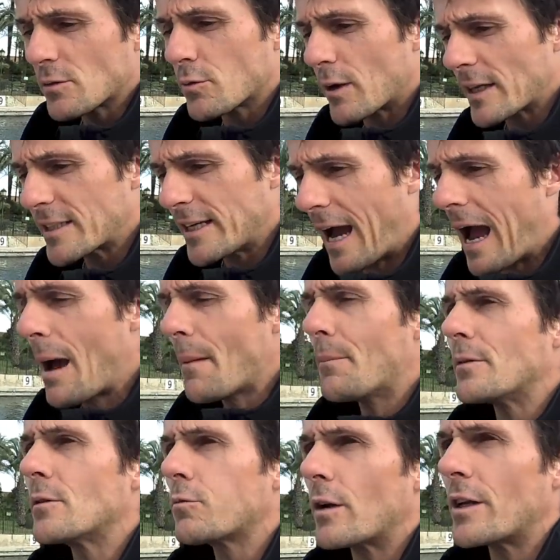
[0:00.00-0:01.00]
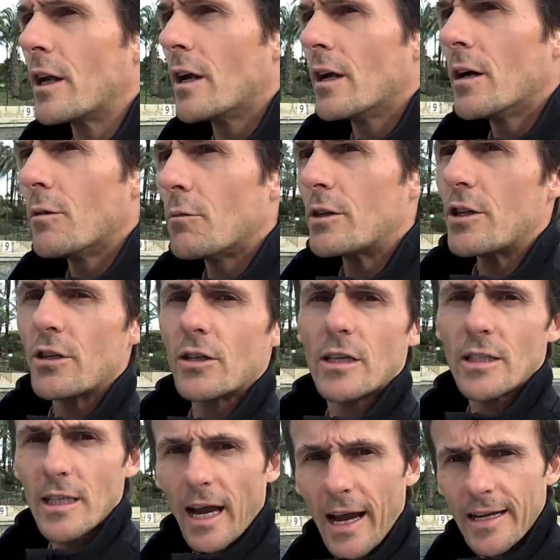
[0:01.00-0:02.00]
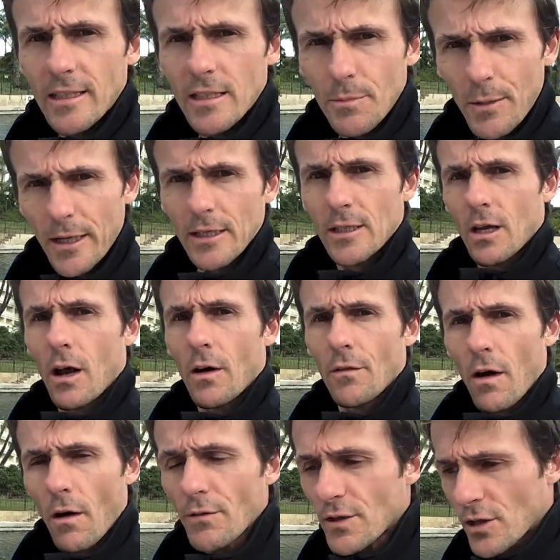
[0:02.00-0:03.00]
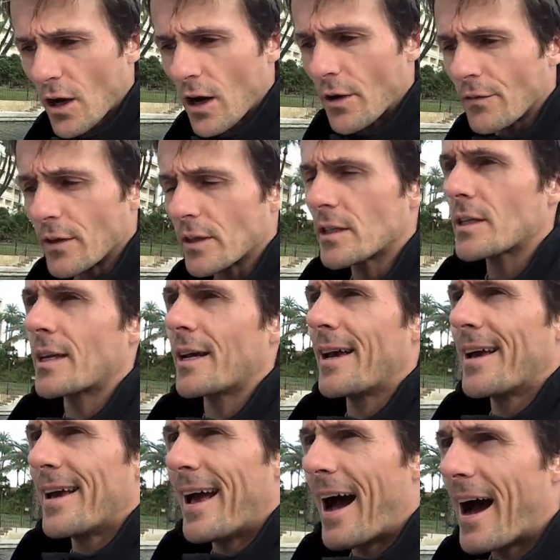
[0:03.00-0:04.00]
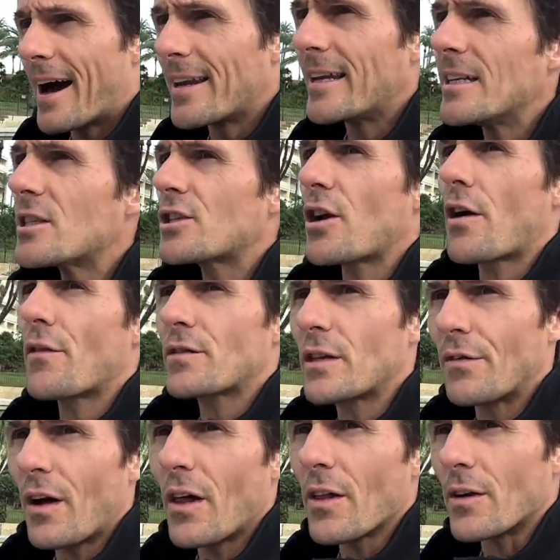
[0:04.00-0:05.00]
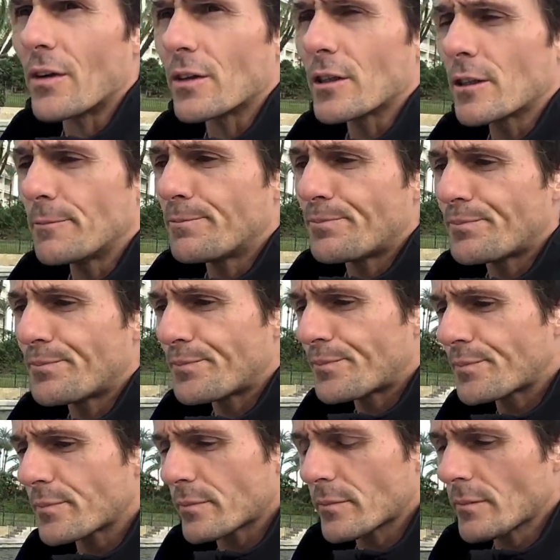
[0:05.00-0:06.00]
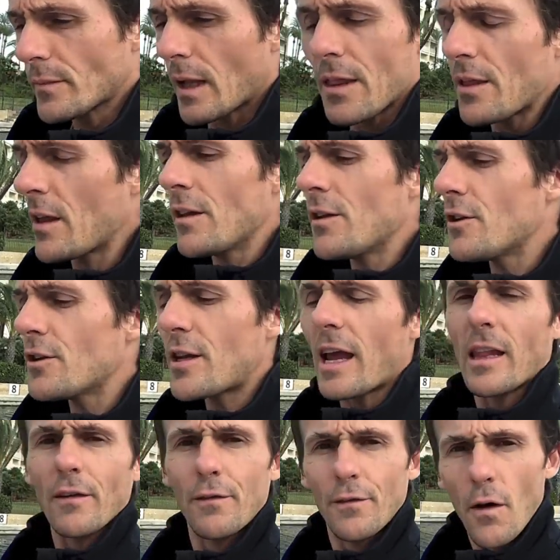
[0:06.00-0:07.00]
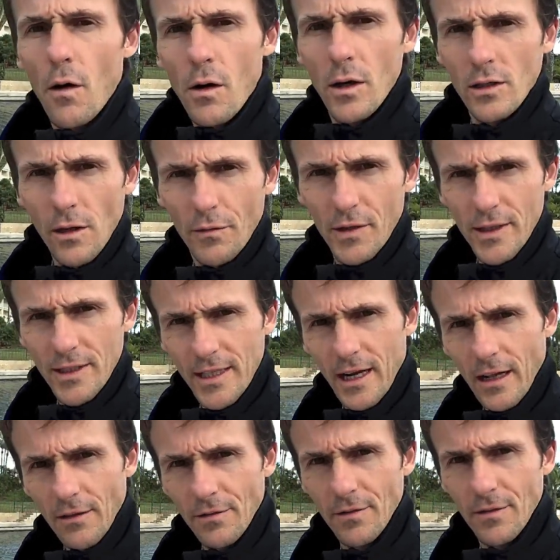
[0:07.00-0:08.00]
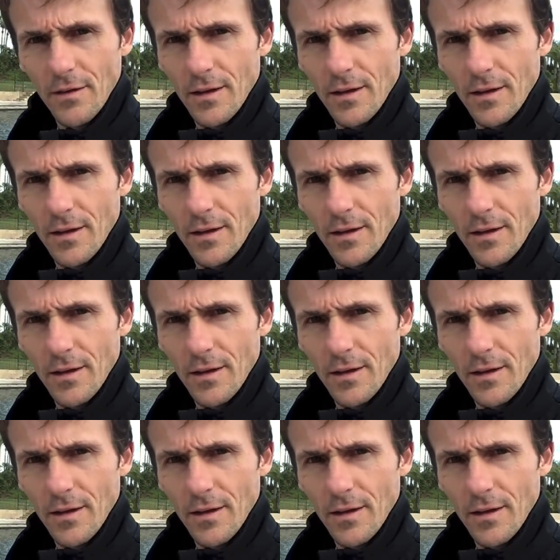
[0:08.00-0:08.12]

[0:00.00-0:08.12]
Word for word: that's what actually happens when, when you decide to be in, of, of service and in service of others, then you take the focus off yourself.